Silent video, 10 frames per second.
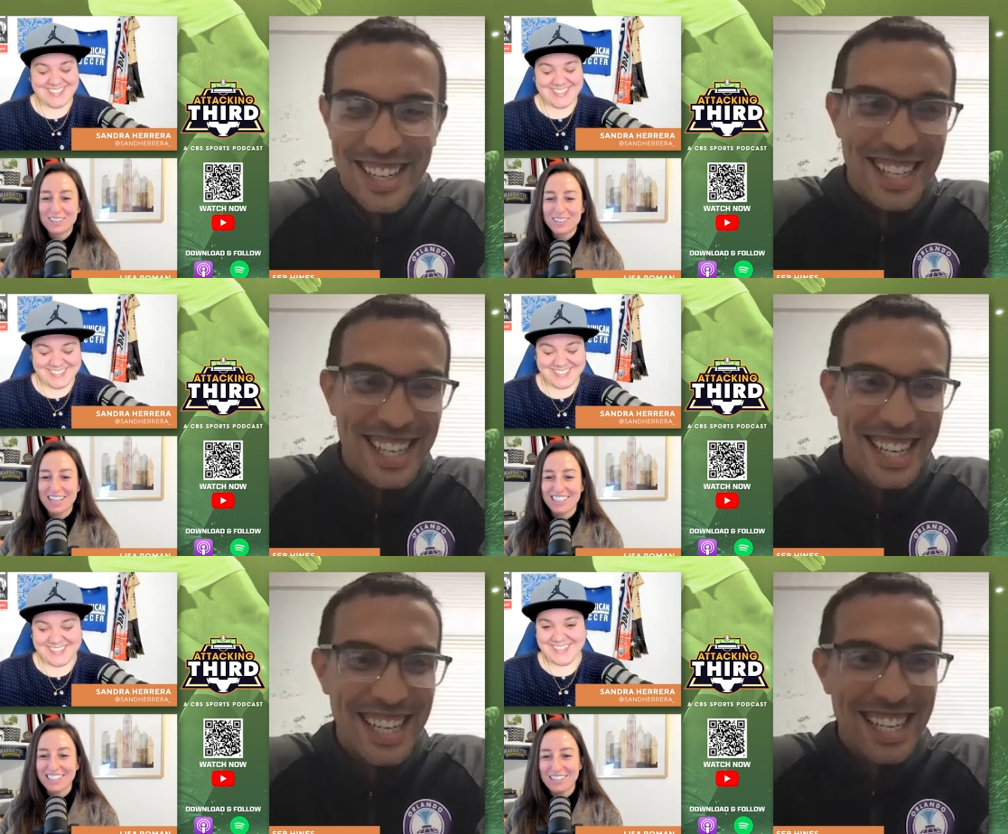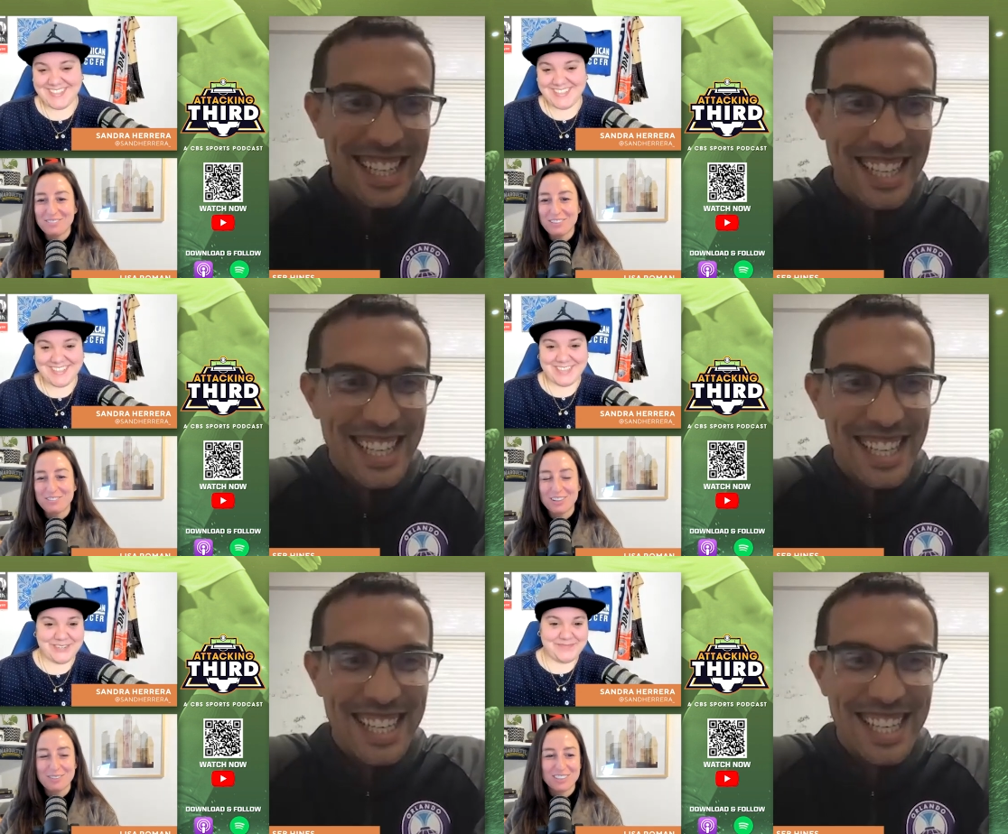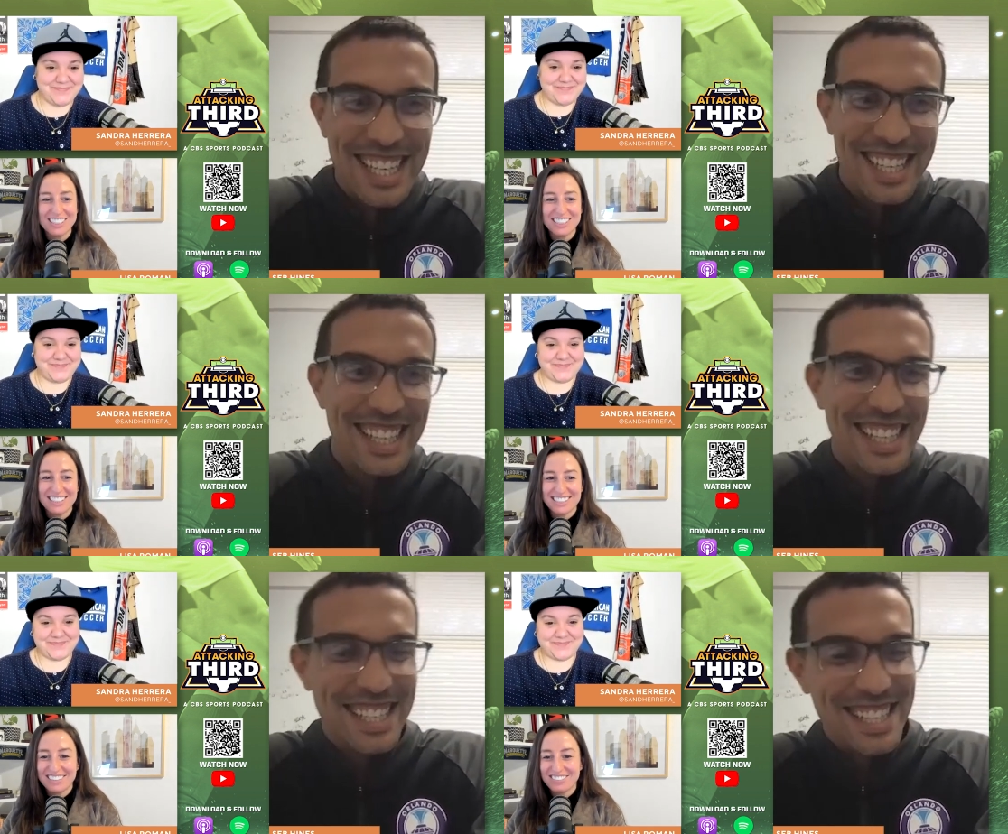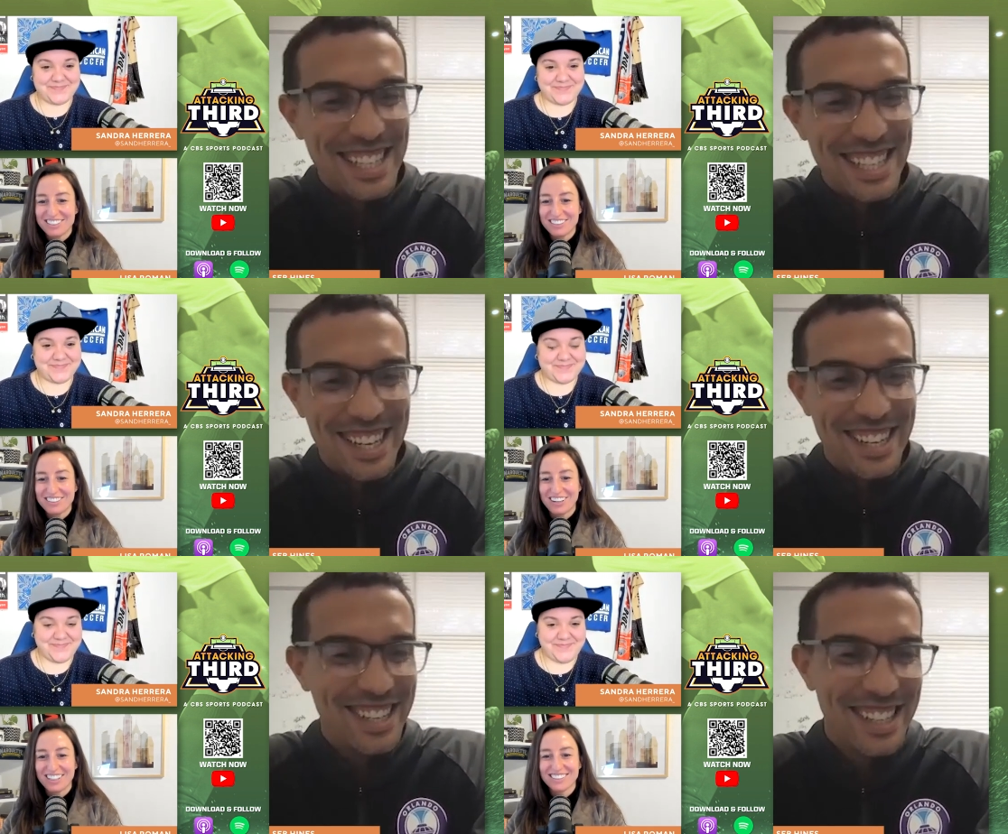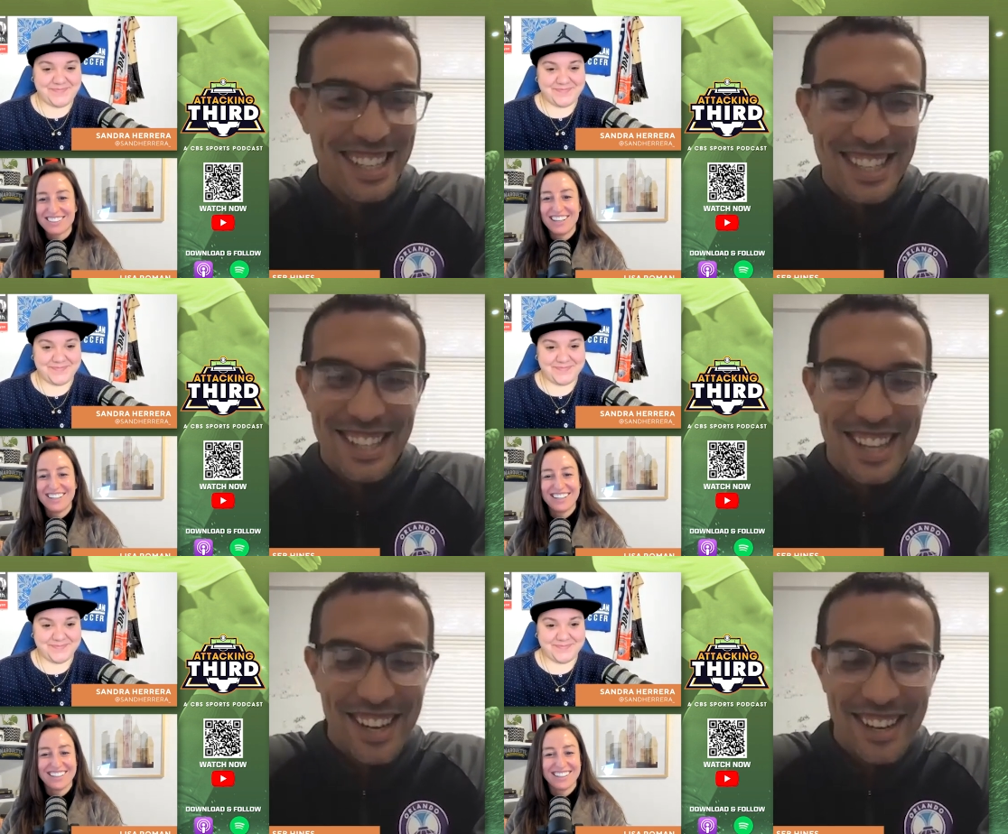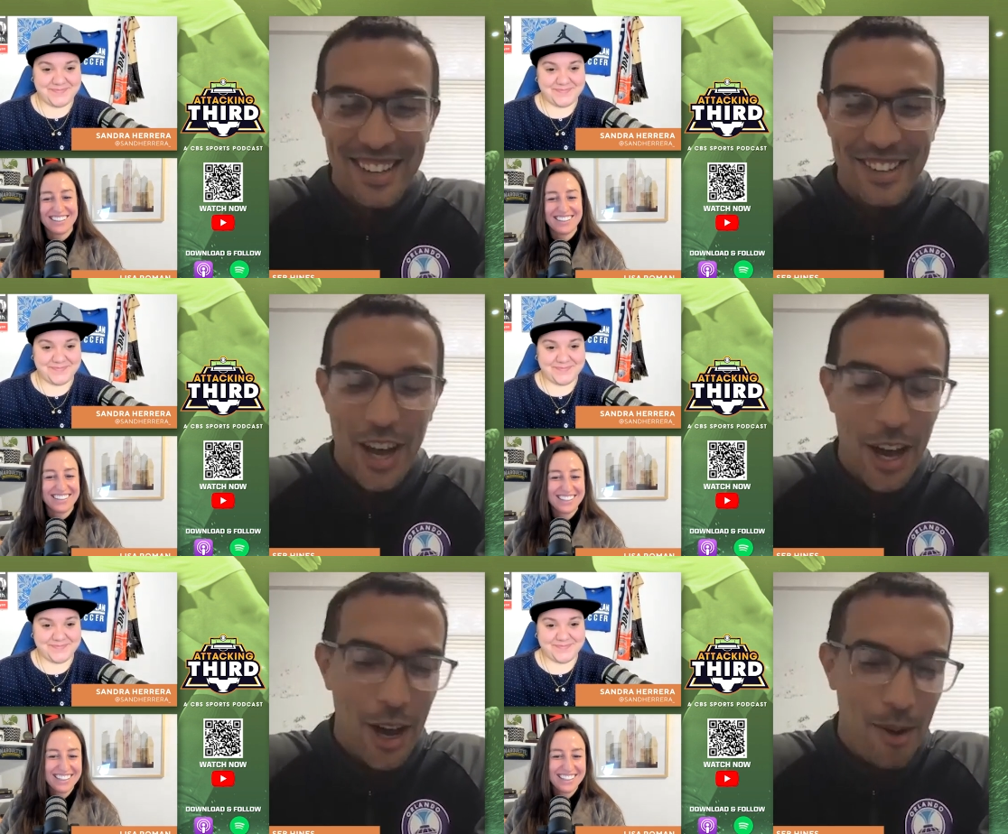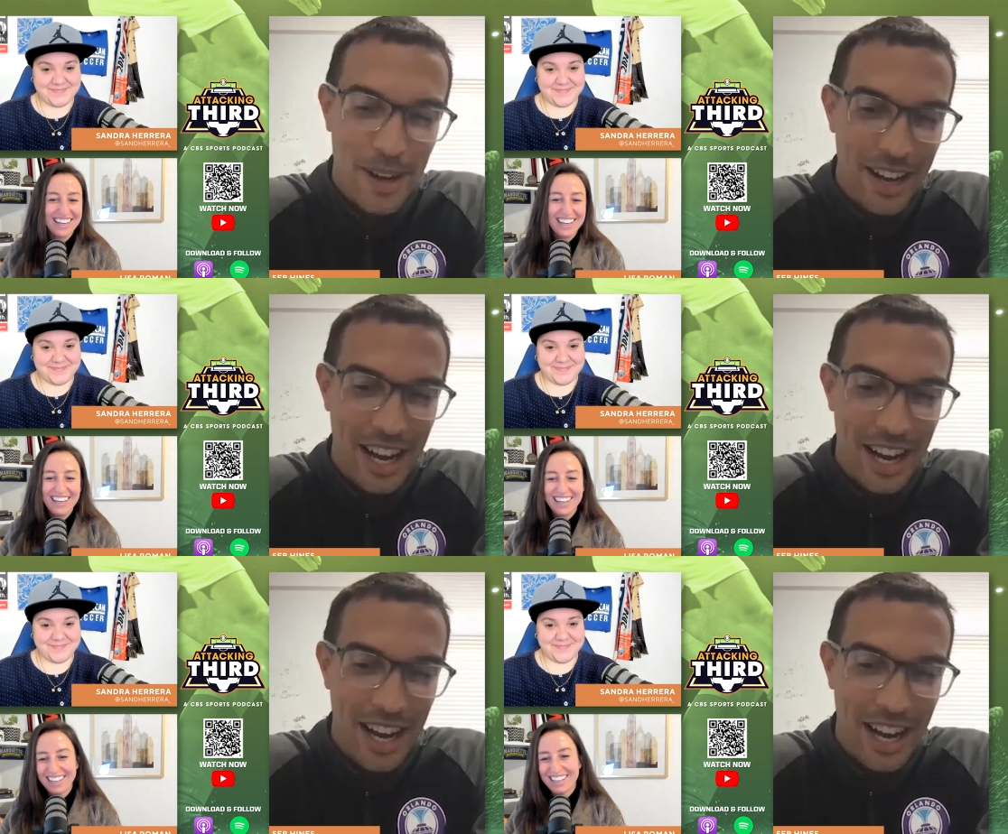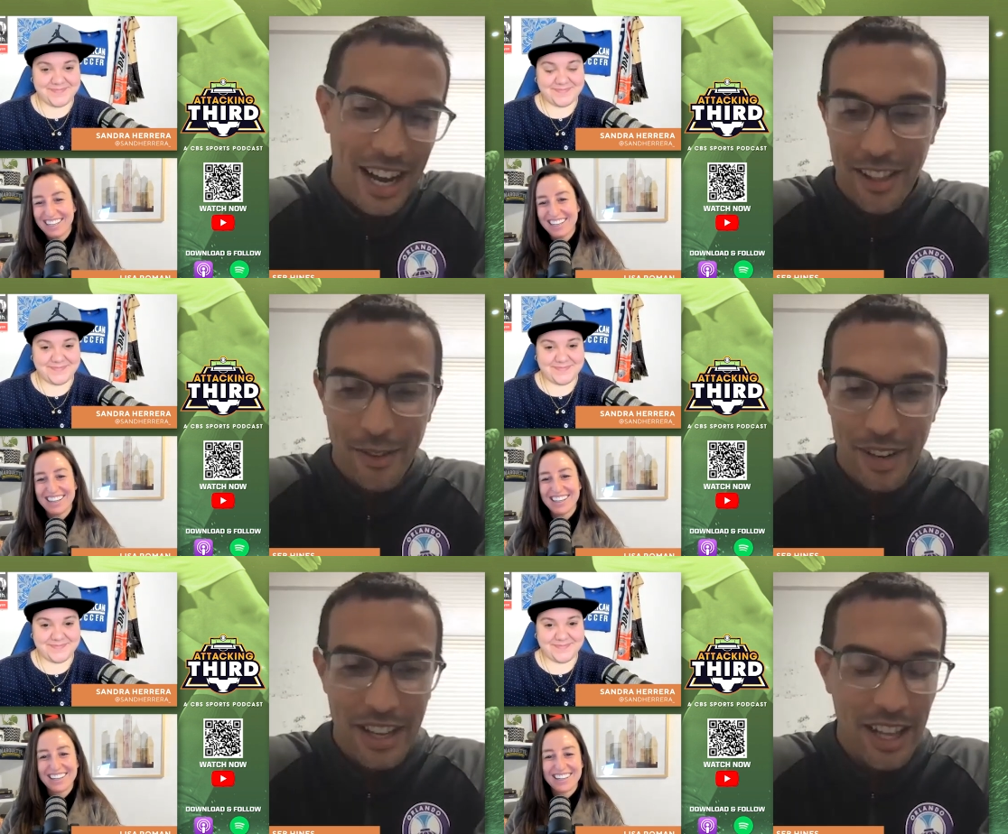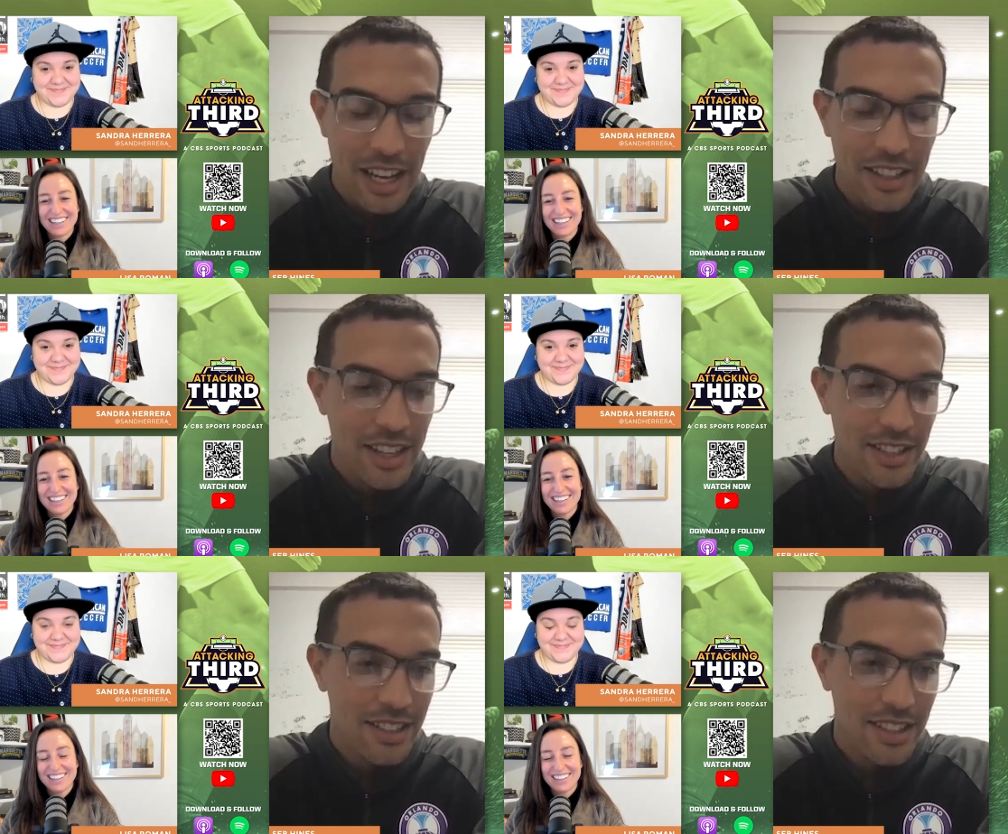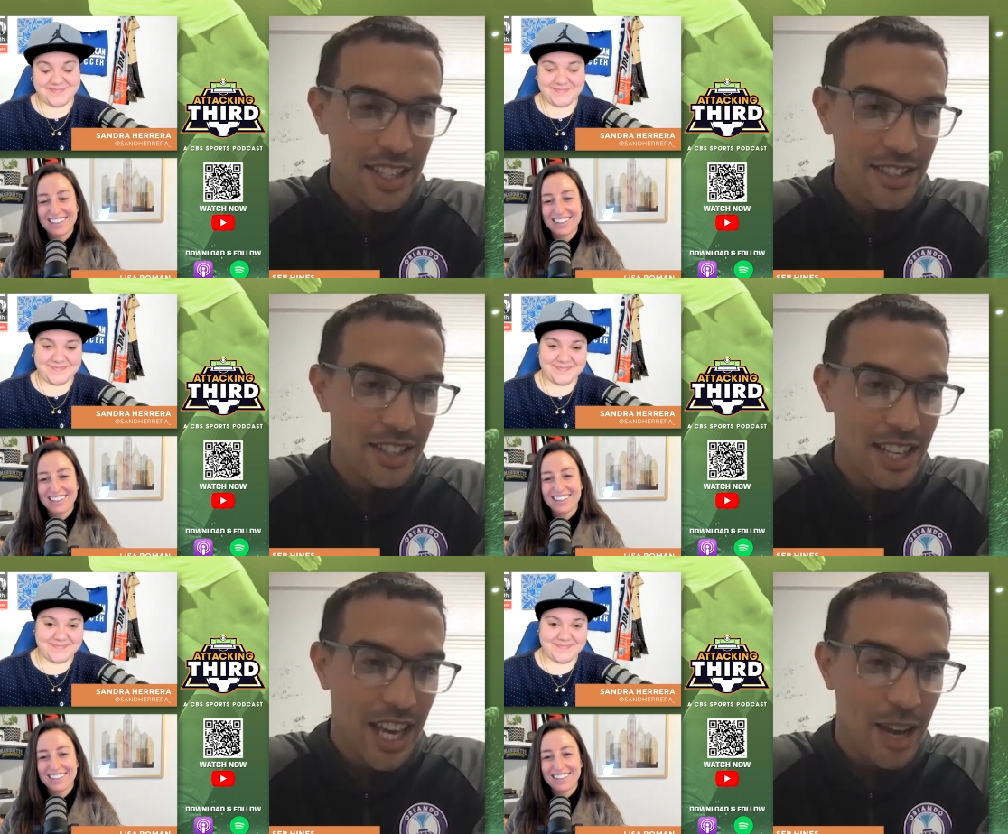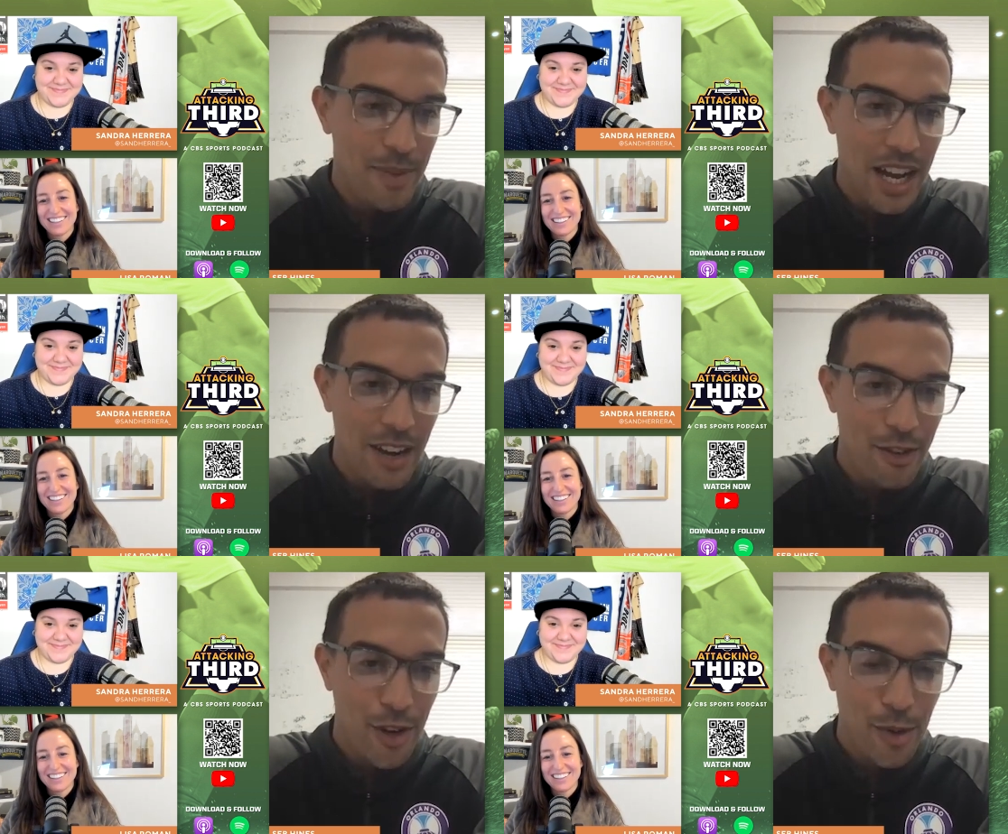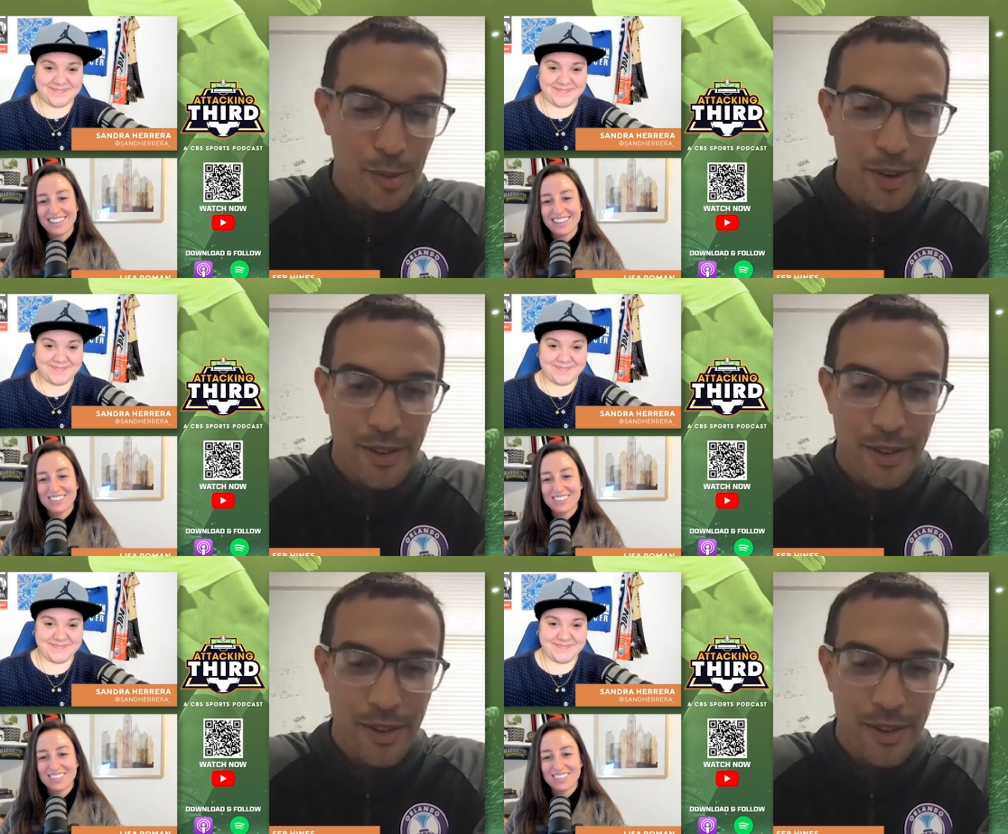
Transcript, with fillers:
Speaker 1: clocking yeah. it in before preseason even starts. uh,
Speaker 2: no, but I I love it. Like this this is a game that I've grew up